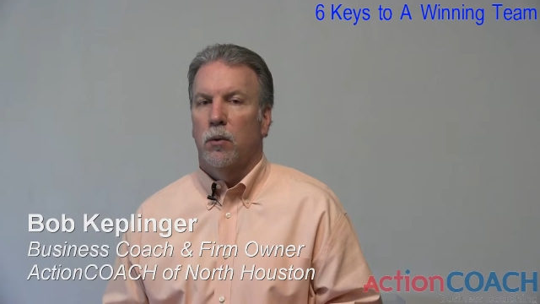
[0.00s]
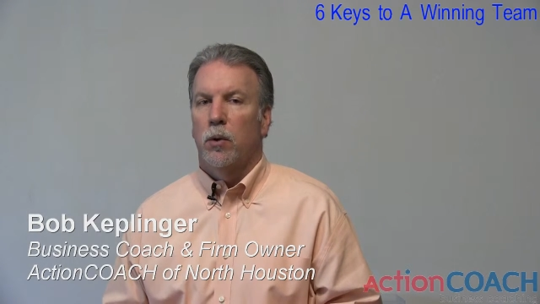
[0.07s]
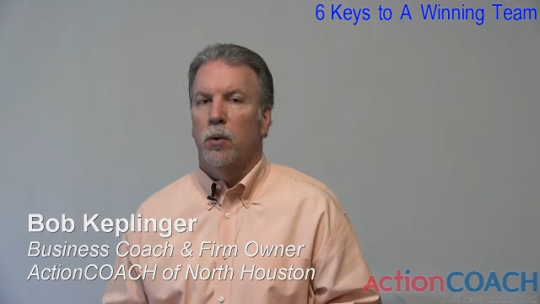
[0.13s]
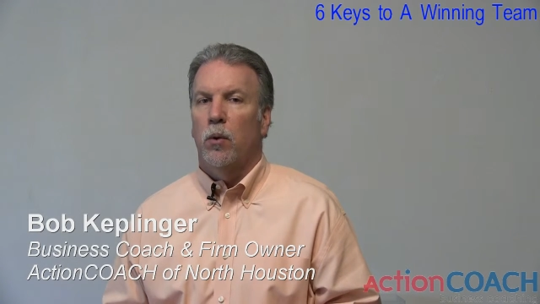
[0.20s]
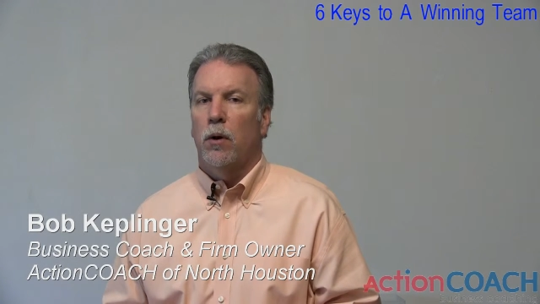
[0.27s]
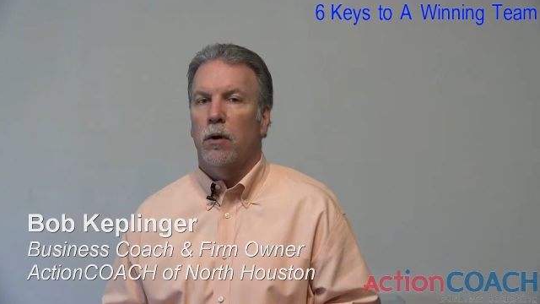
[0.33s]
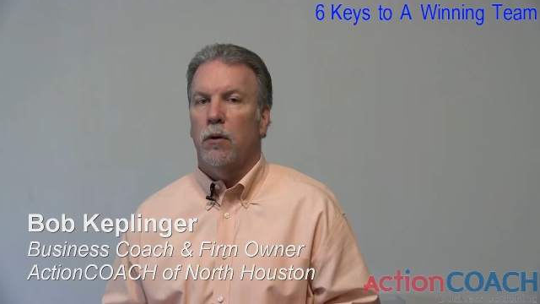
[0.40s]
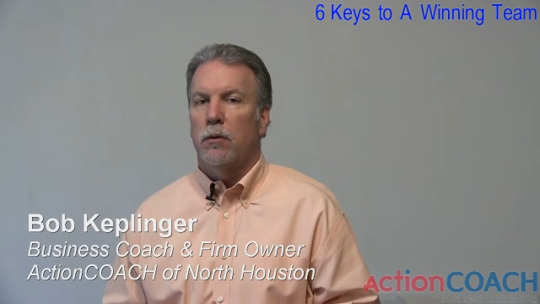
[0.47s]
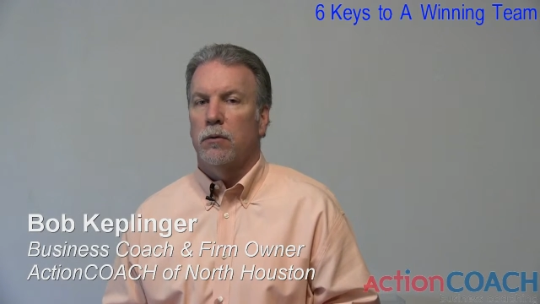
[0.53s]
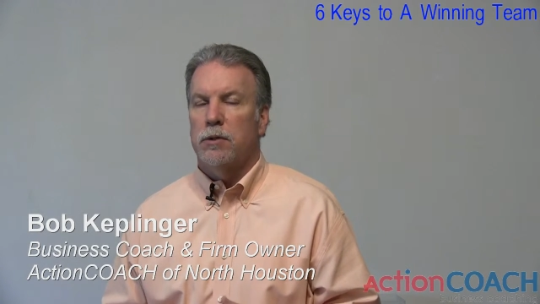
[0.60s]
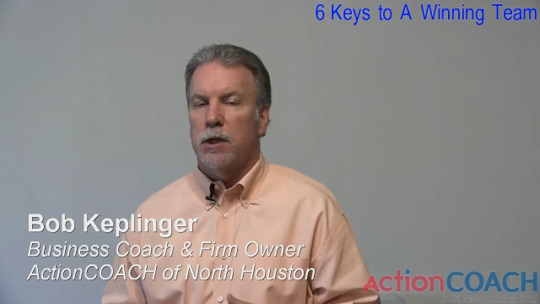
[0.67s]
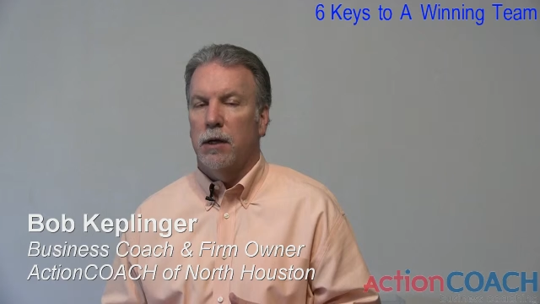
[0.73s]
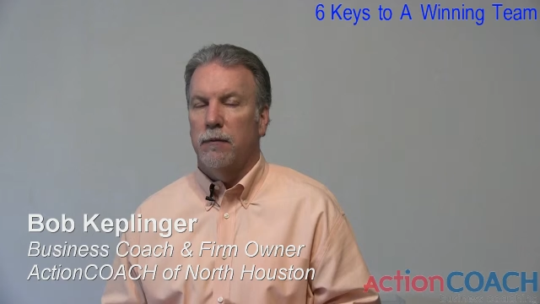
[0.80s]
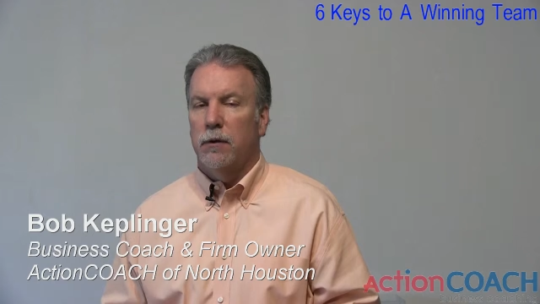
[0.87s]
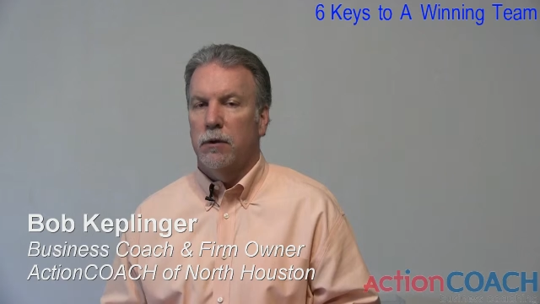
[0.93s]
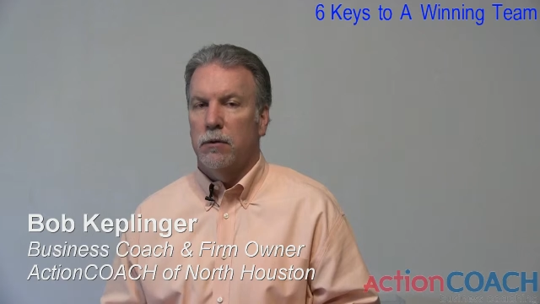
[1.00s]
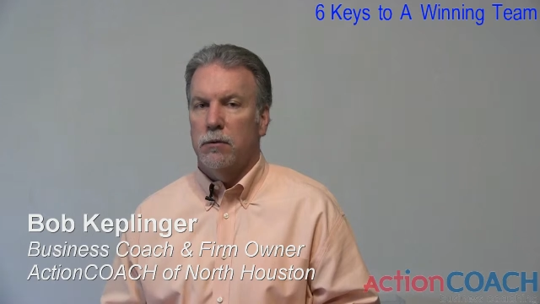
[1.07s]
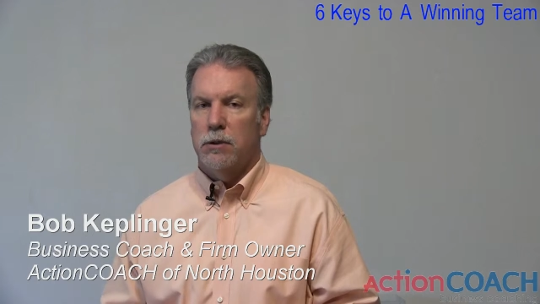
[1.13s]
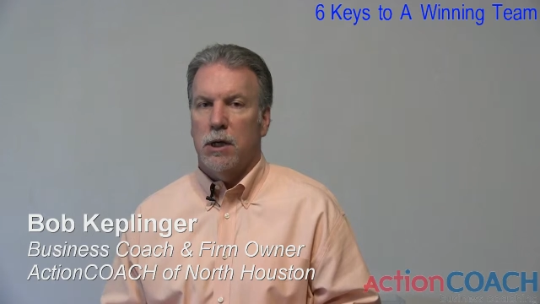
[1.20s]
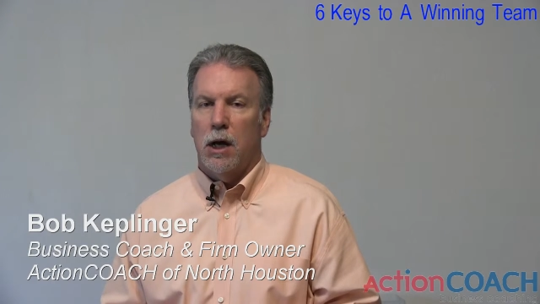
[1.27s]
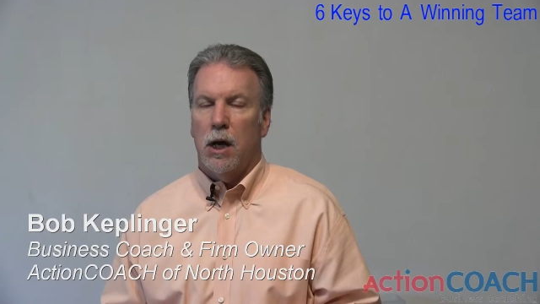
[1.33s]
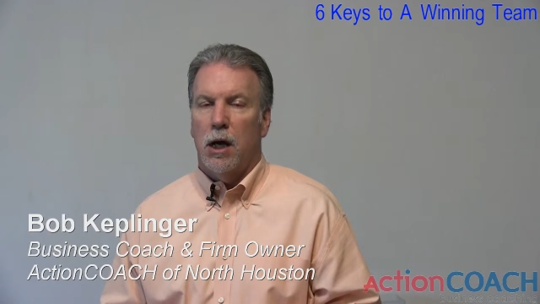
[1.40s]
We work on saving you
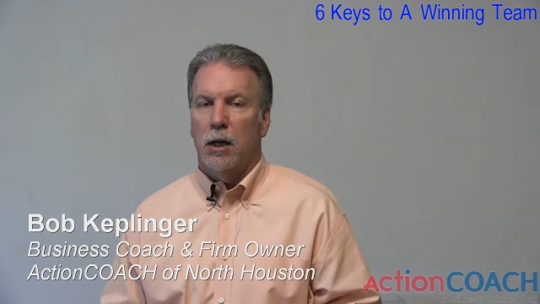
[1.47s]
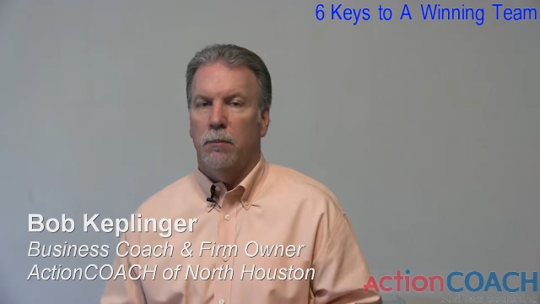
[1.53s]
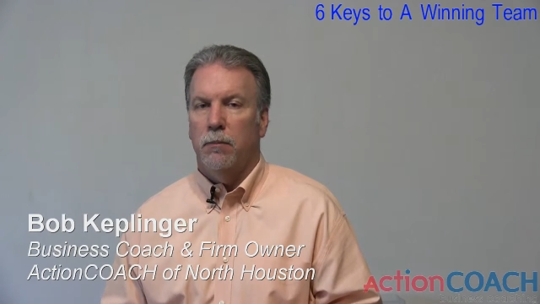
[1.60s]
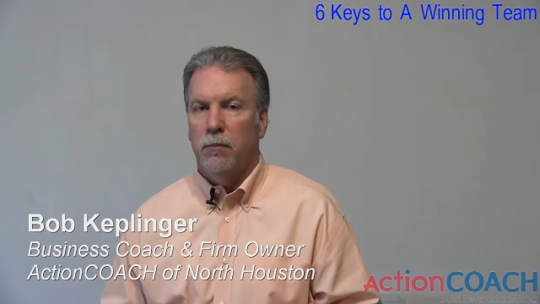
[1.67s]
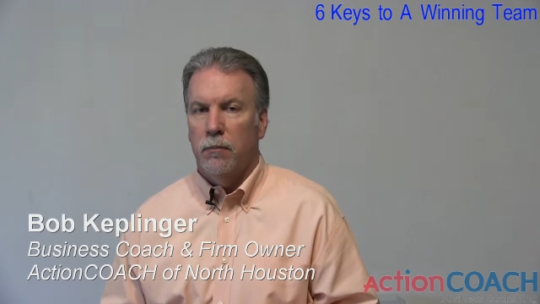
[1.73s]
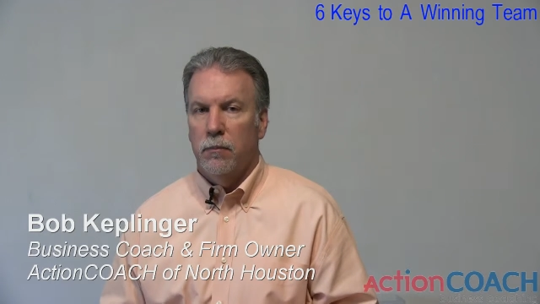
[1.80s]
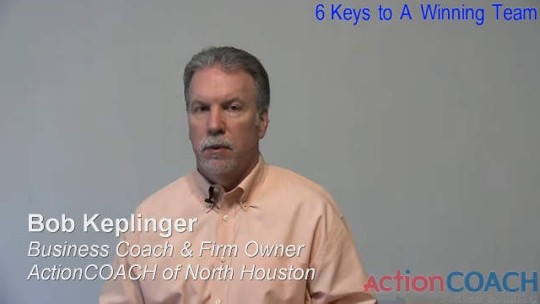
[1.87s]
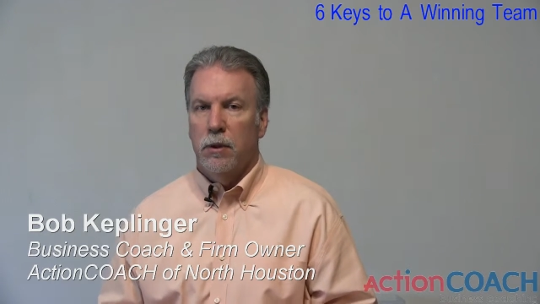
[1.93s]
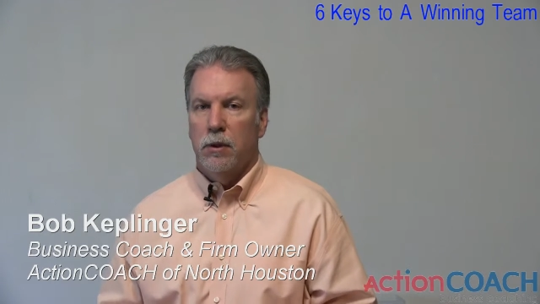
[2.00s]
time,